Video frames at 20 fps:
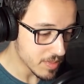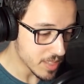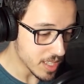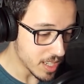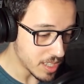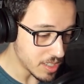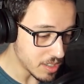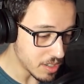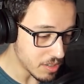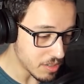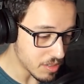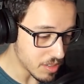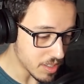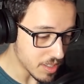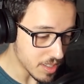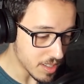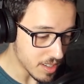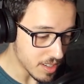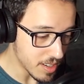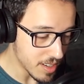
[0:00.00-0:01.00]
I know,
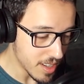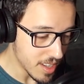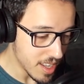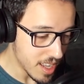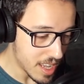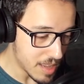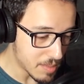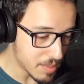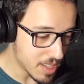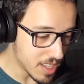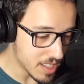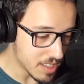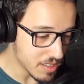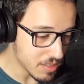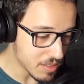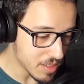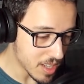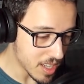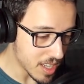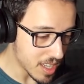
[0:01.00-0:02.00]
dear. I'm glad
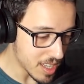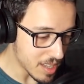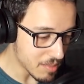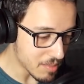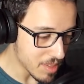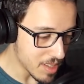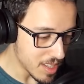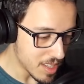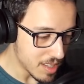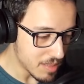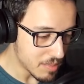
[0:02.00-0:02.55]
you came.